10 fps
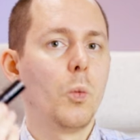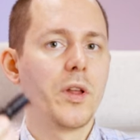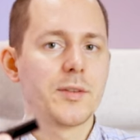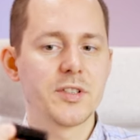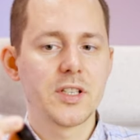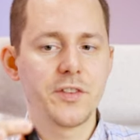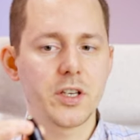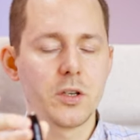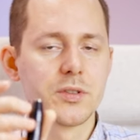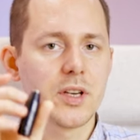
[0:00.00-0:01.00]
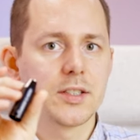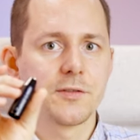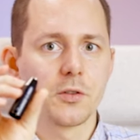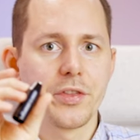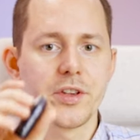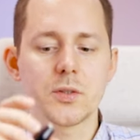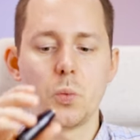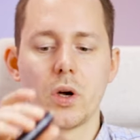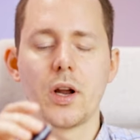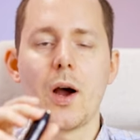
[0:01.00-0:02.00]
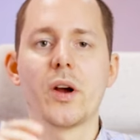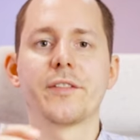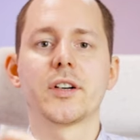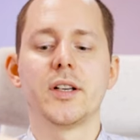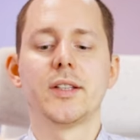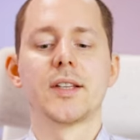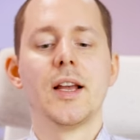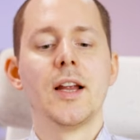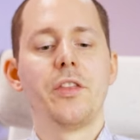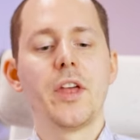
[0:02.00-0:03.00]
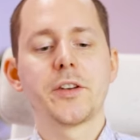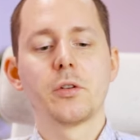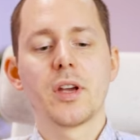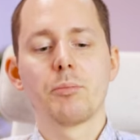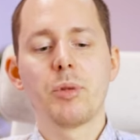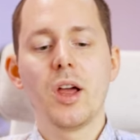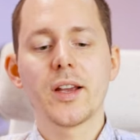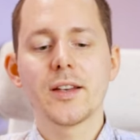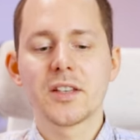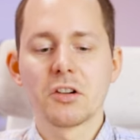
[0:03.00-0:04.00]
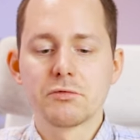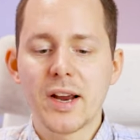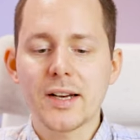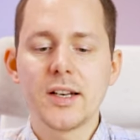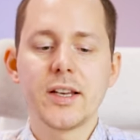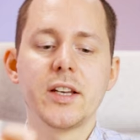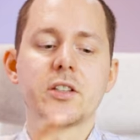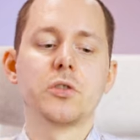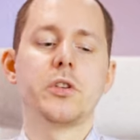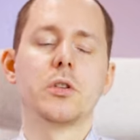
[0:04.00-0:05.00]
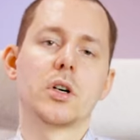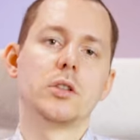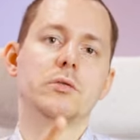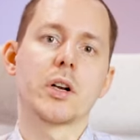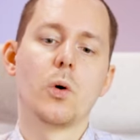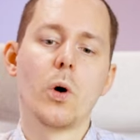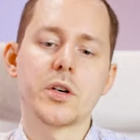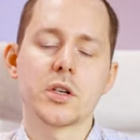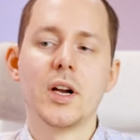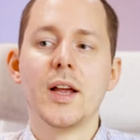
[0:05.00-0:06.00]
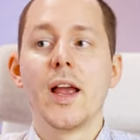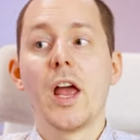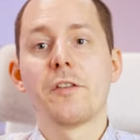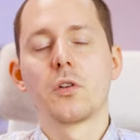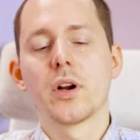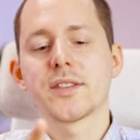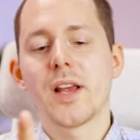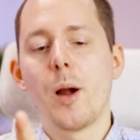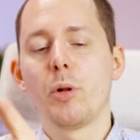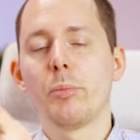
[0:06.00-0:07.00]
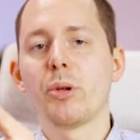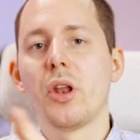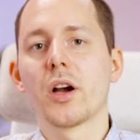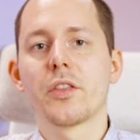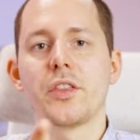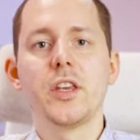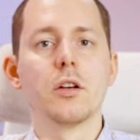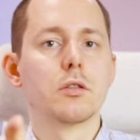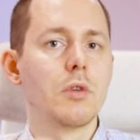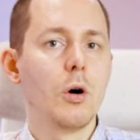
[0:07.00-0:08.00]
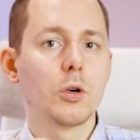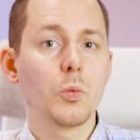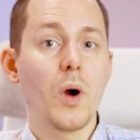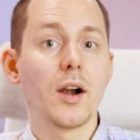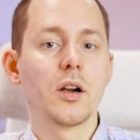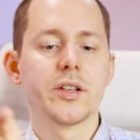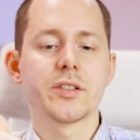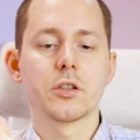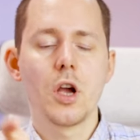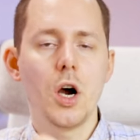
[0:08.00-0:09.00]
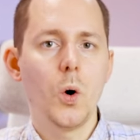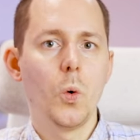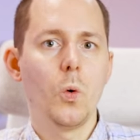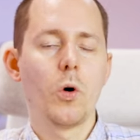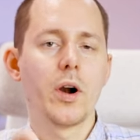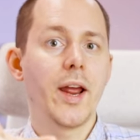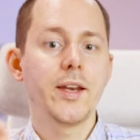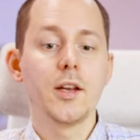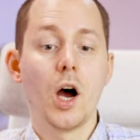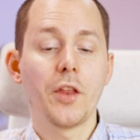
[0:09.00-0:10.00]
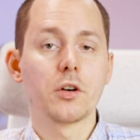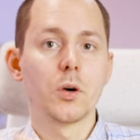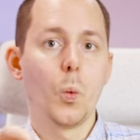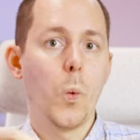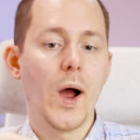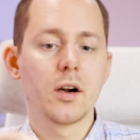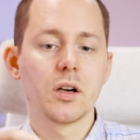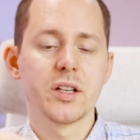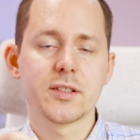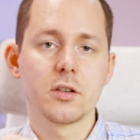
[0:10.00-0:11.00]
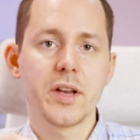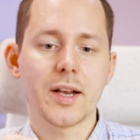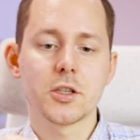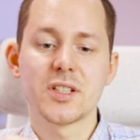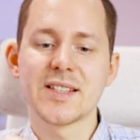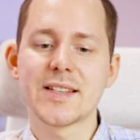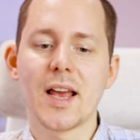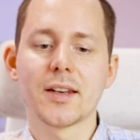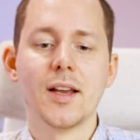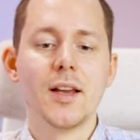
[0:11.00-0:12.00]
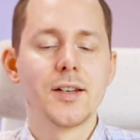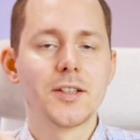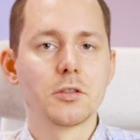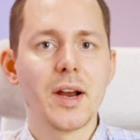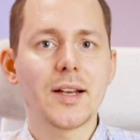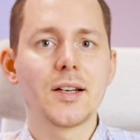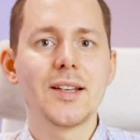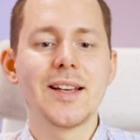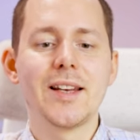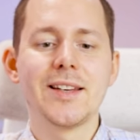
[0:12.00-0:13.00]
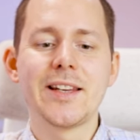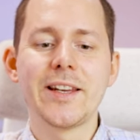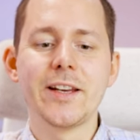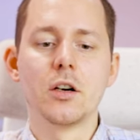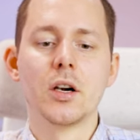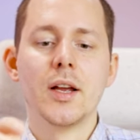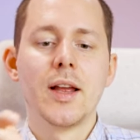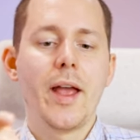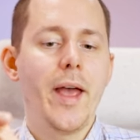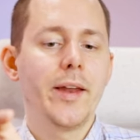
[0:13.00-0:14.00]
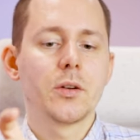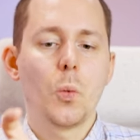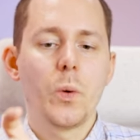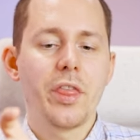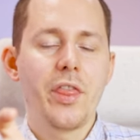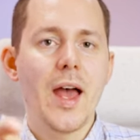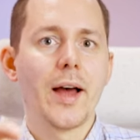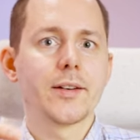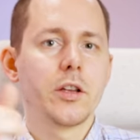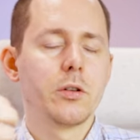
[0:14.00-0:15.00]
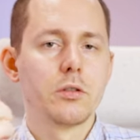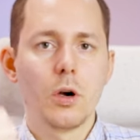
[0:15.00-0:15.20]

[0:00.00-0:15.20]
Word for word: One specific use case for this one, however, is that you can plug it directly into your recorder and, for example, plug the Rode Wireless Go or any other wireless connection set directly in here and with that, you